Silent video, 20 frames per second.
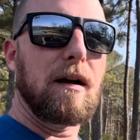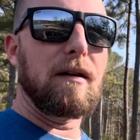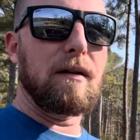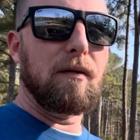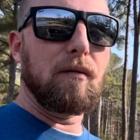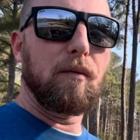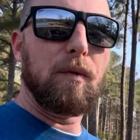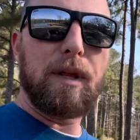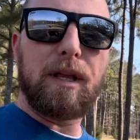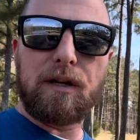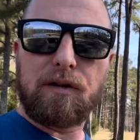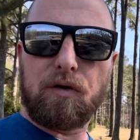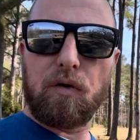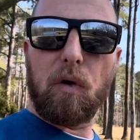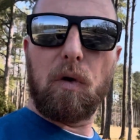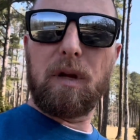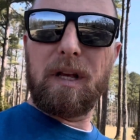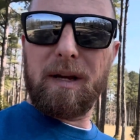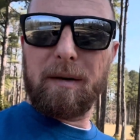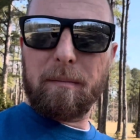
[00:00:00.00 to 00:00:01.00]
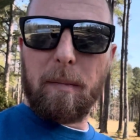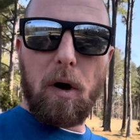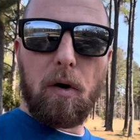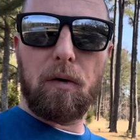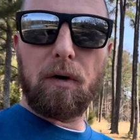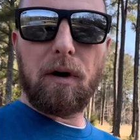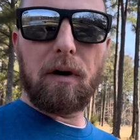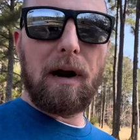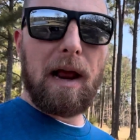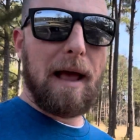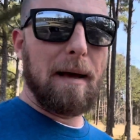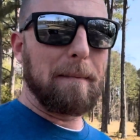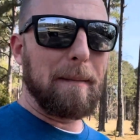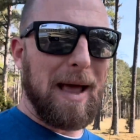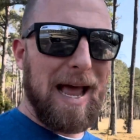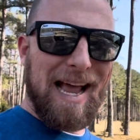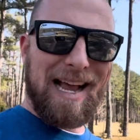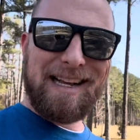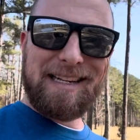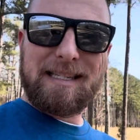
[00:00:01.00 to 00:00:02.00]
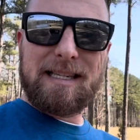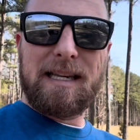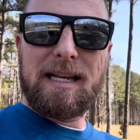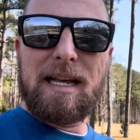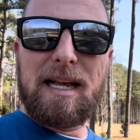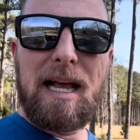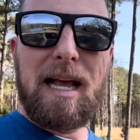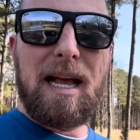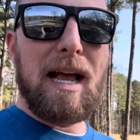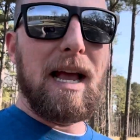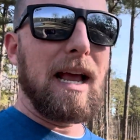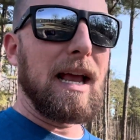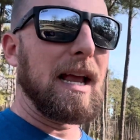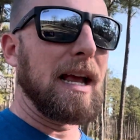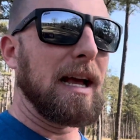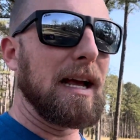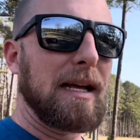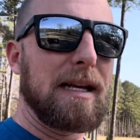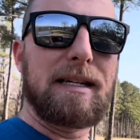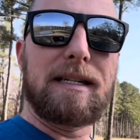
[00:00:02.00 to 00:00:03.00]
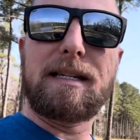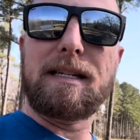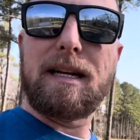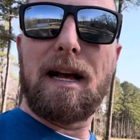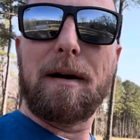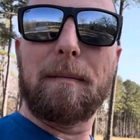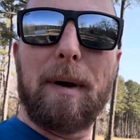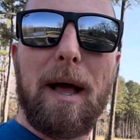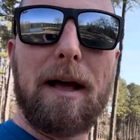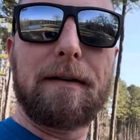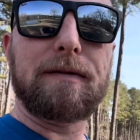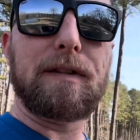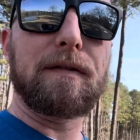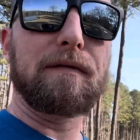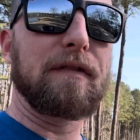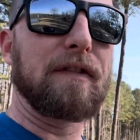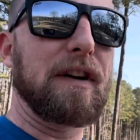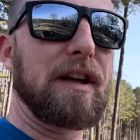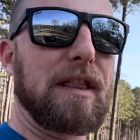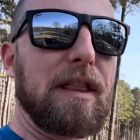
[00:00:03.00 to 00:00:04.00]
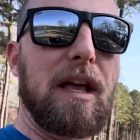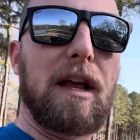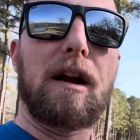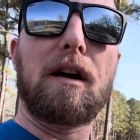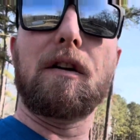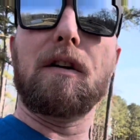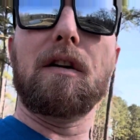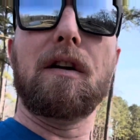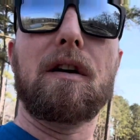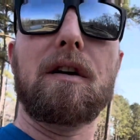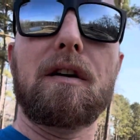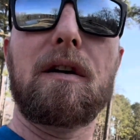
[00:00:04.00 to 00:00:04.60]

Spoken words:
with a trolling motor at max and have some fun there,